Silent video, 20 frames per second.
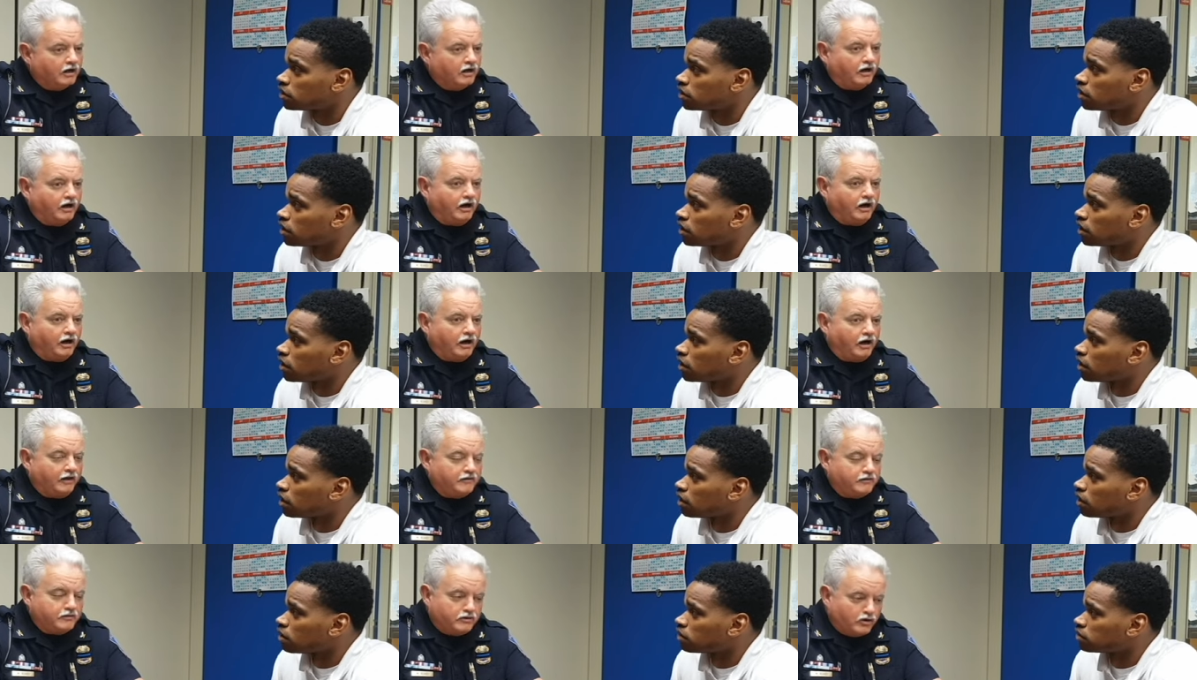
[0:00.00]

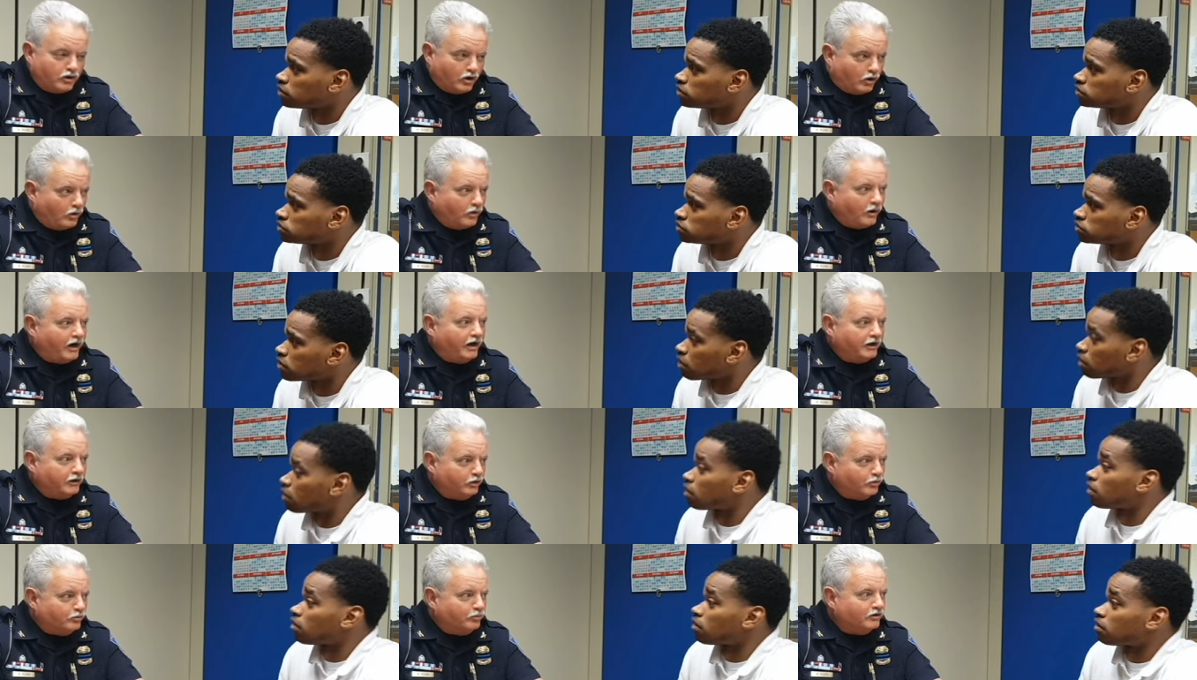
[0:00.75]
Speaker 1: Uh, no, I
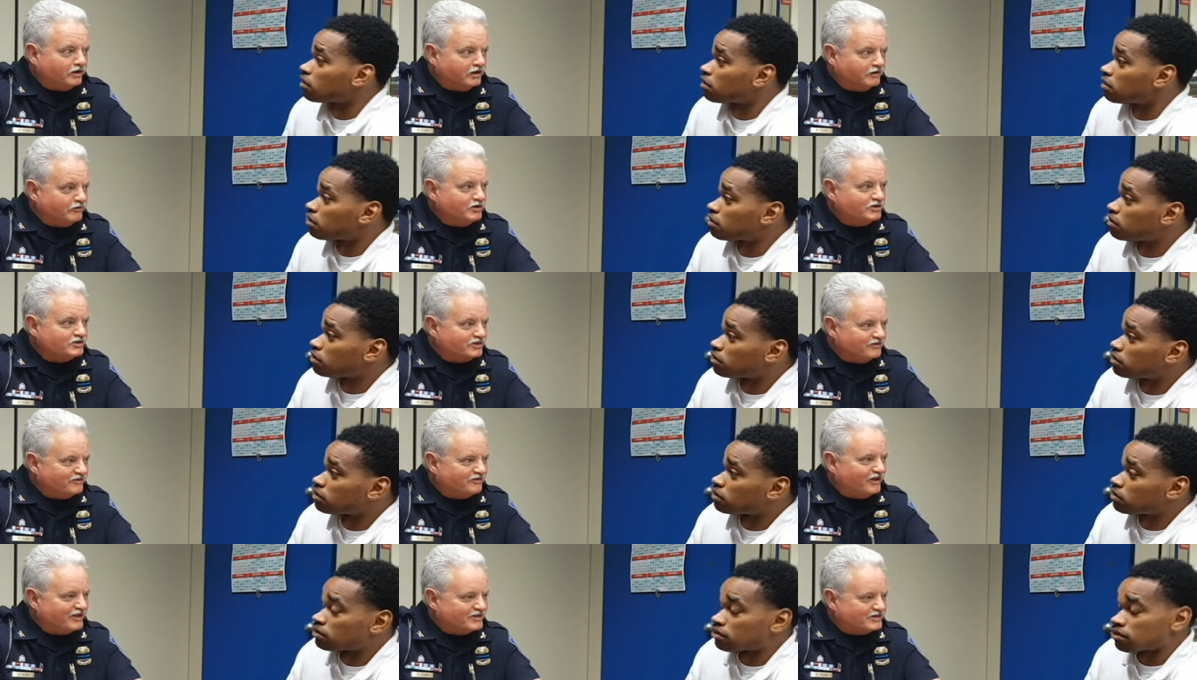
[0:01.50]
don't believe we
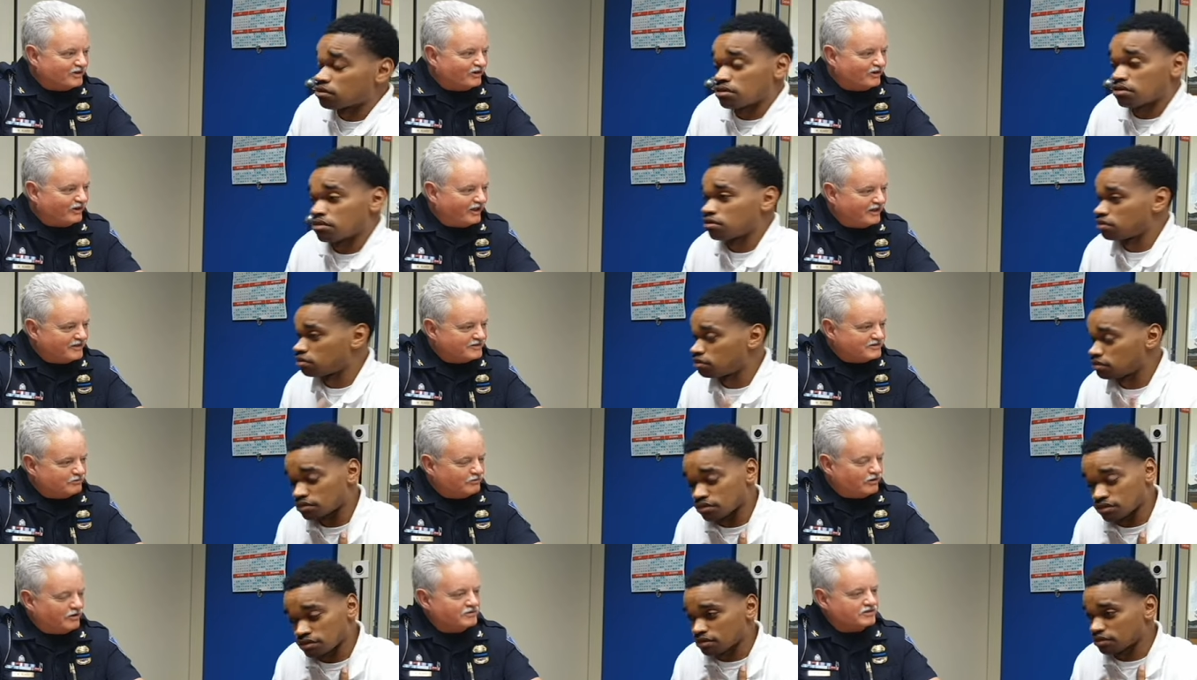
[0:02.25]
should base our lives
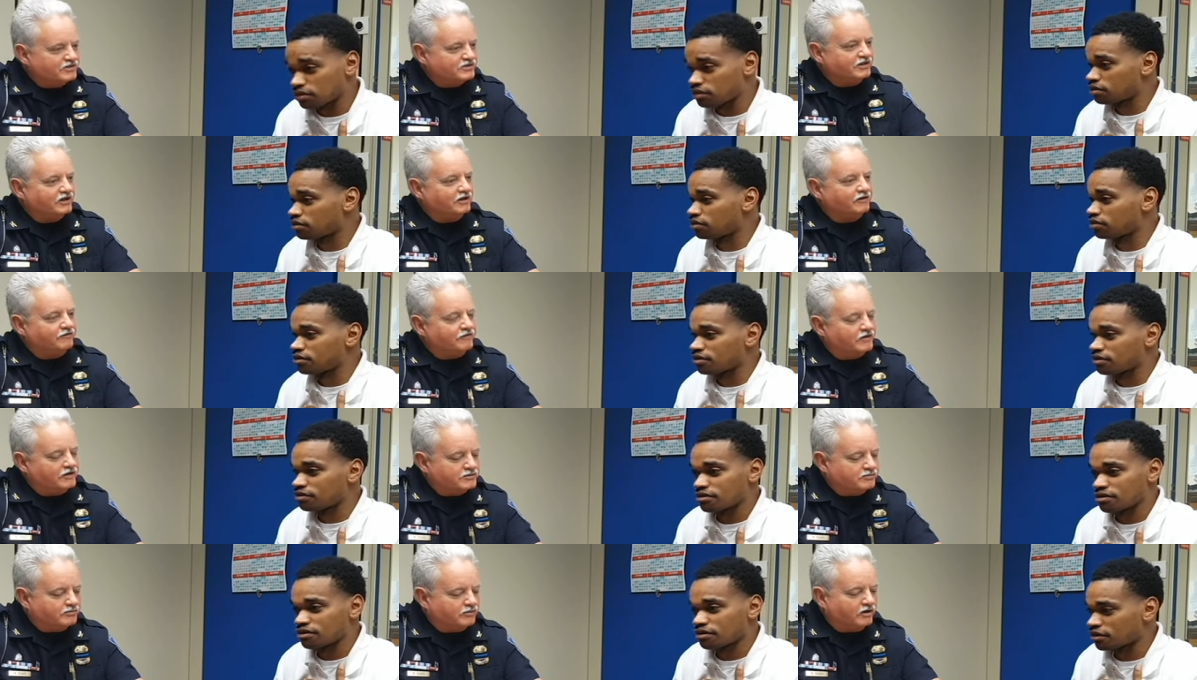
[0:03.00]
on what we see on
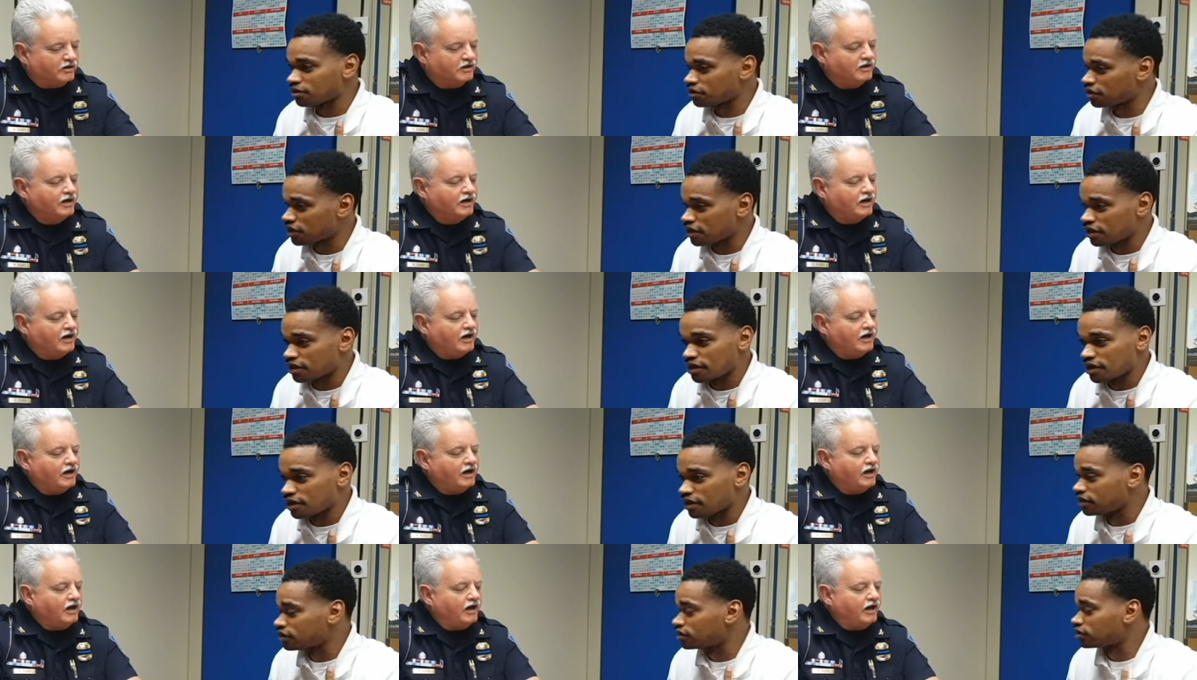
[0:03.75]
Facebook.
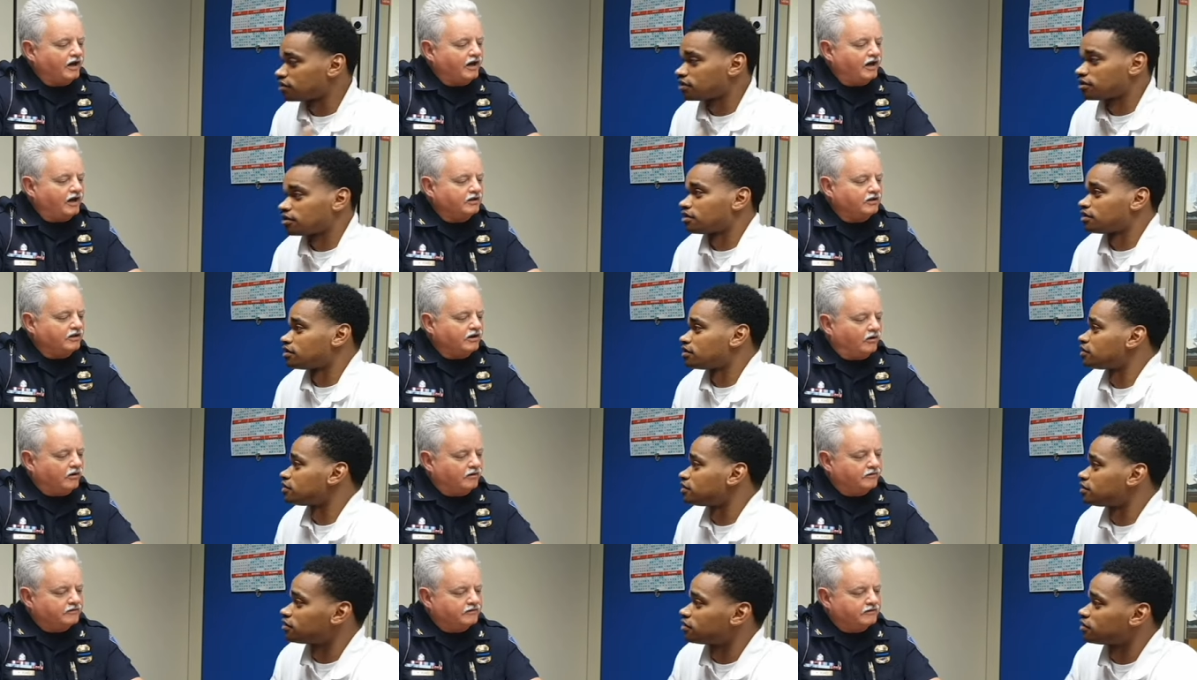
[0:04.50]
You
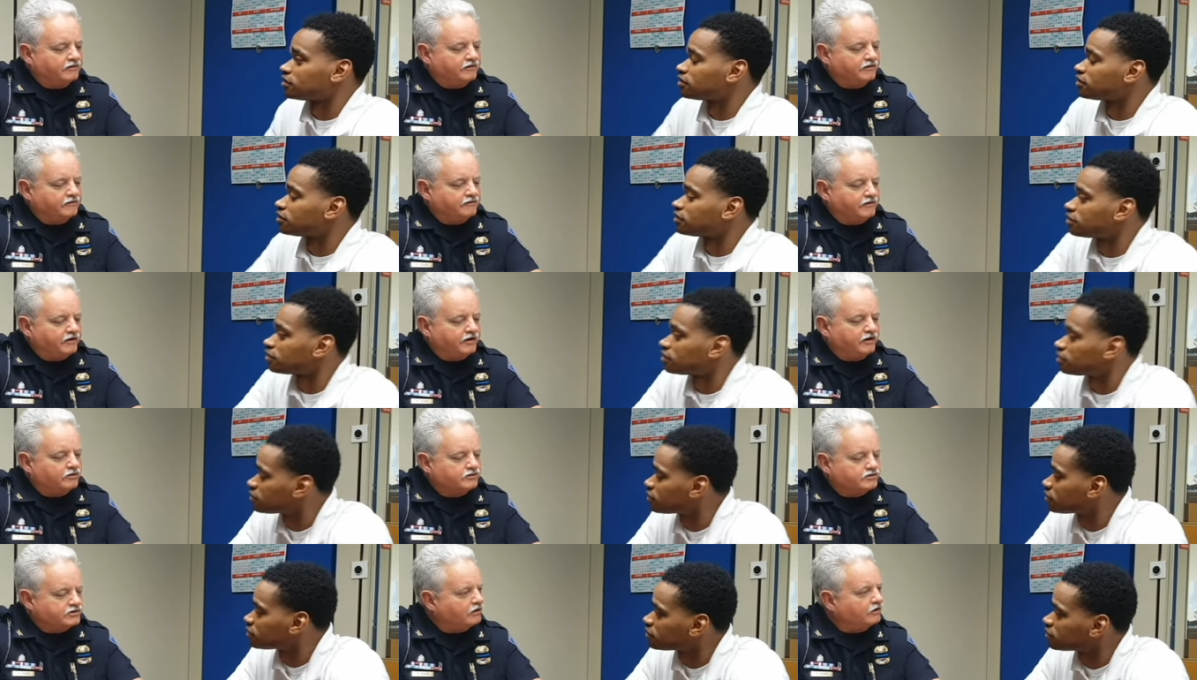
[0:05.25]
know,
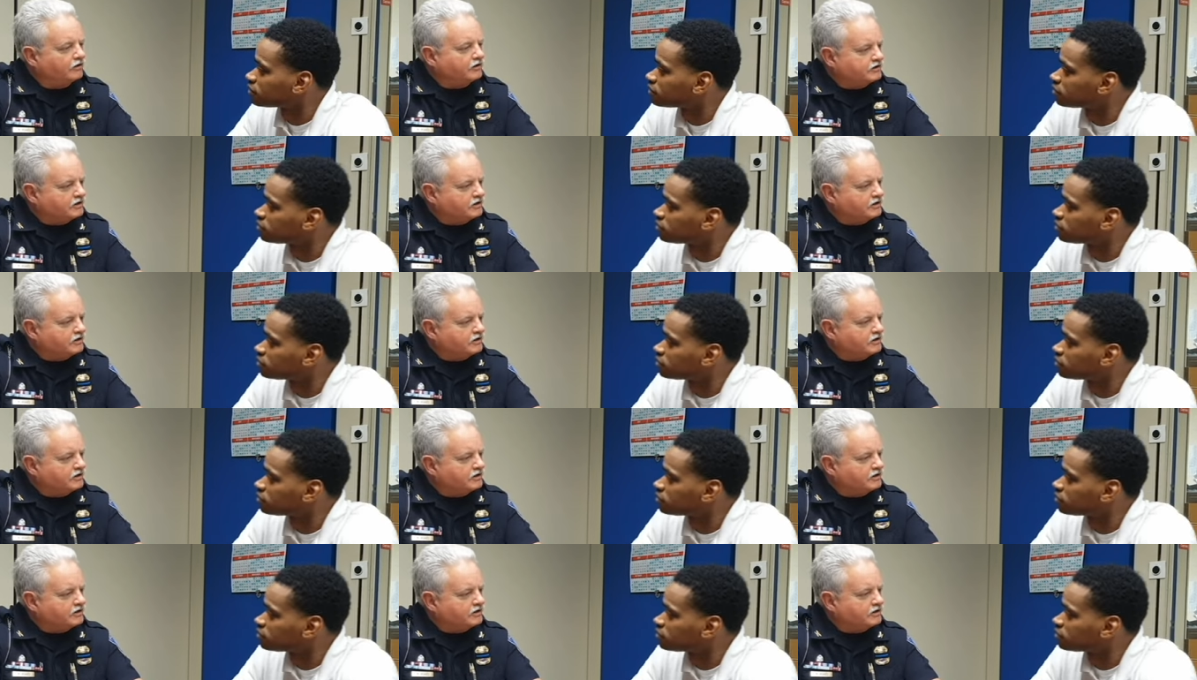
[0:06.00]
video generally